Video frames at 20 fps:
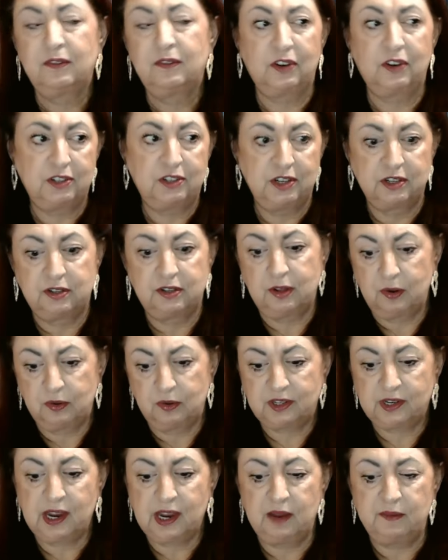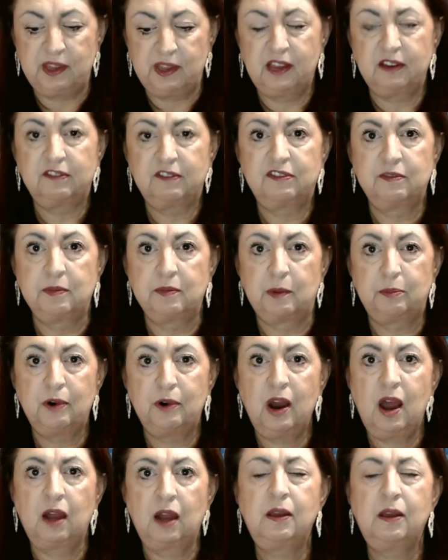versus those coming in from
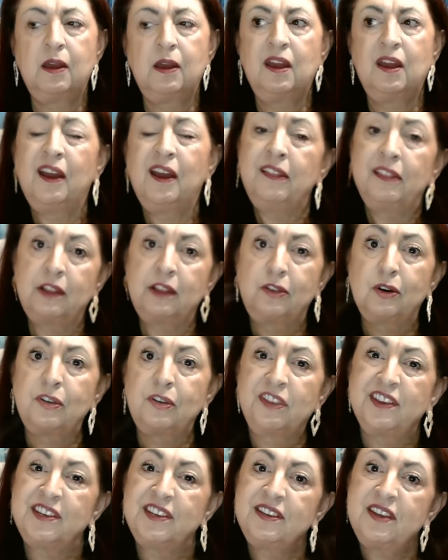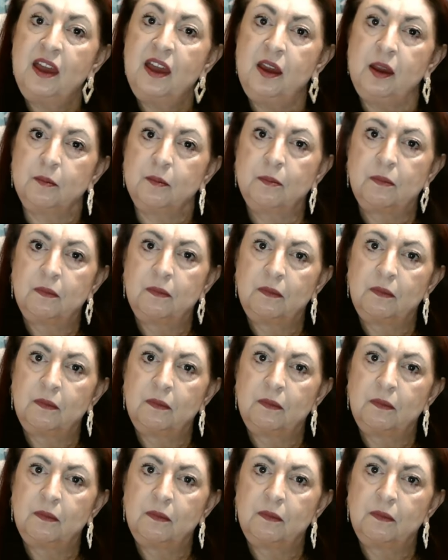abroad, that they're the same.